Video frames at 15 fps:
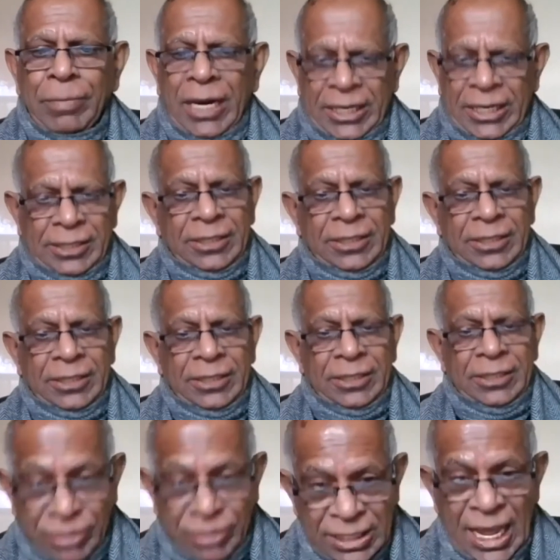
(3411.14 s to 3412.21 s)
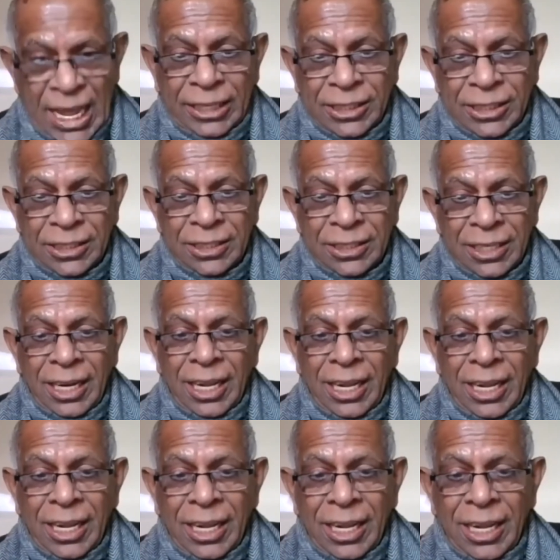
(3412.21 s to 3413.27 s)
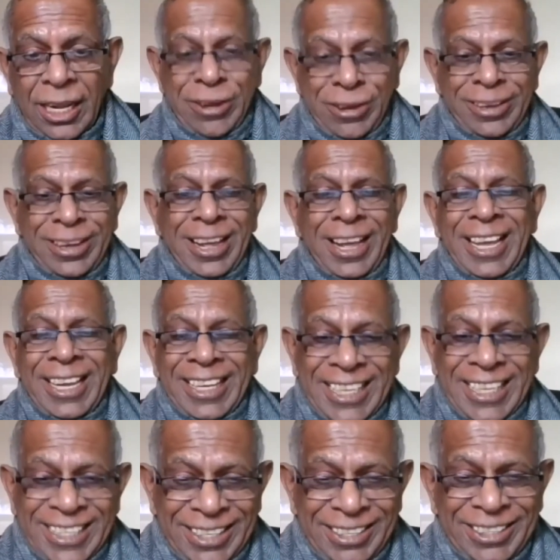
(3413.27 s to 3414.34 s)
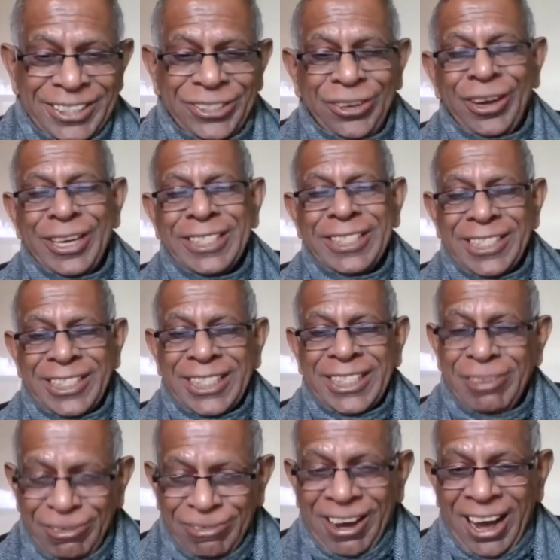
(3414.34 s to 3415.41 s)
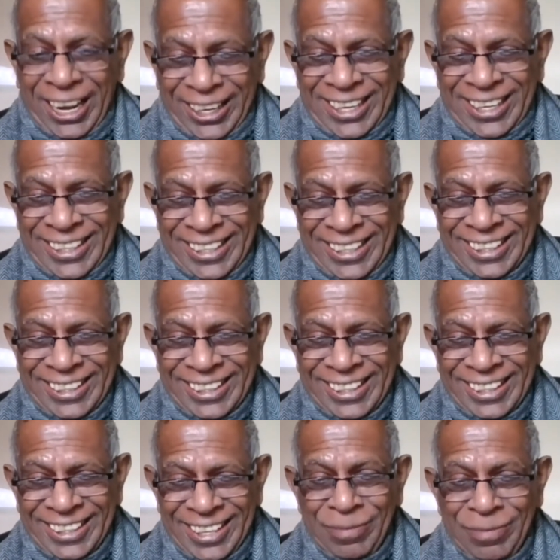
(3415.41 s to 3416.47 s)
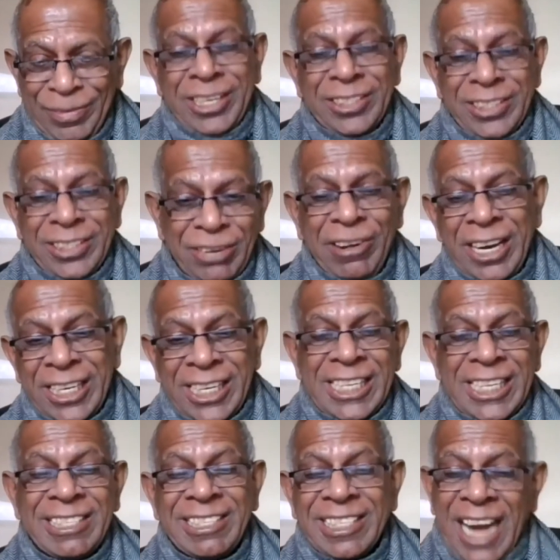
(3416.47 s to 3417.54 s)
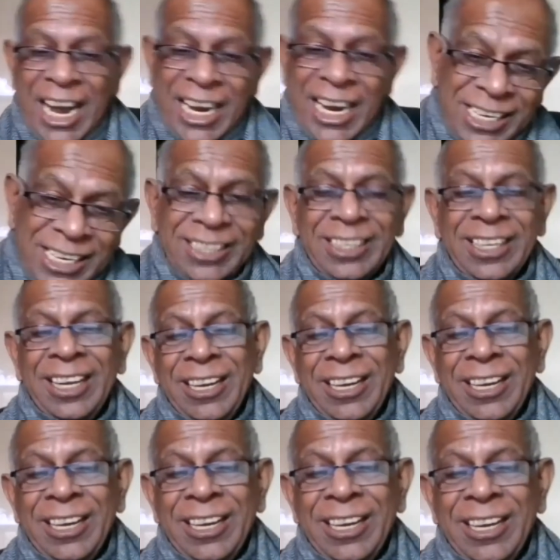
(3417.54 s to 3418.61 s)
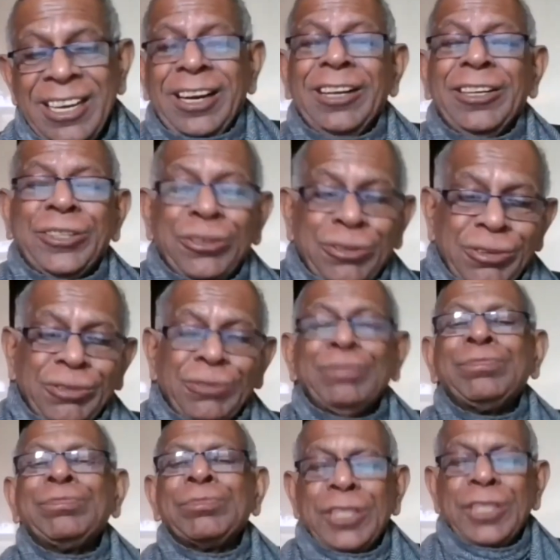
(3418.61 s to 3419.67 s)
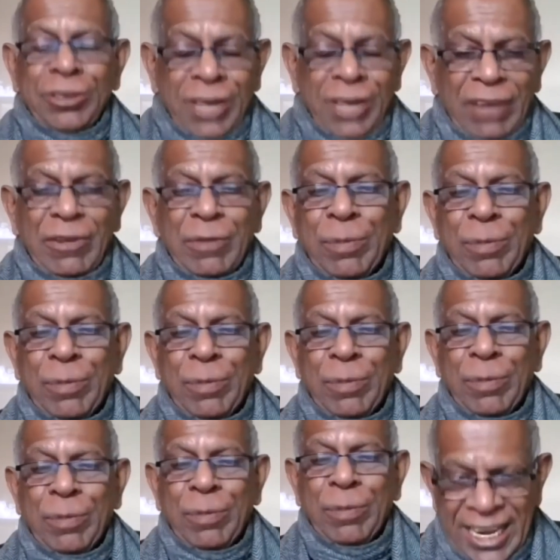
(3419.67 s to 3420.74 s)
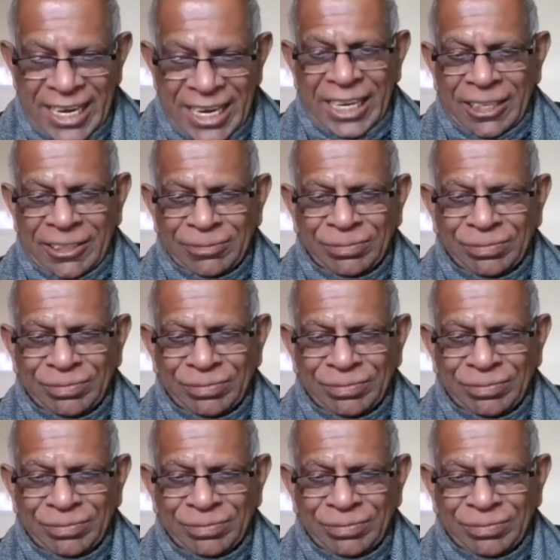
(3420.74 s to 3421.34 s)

But then after that, you know, he joined the civil war, because he wanted his son to, you know, have a political career.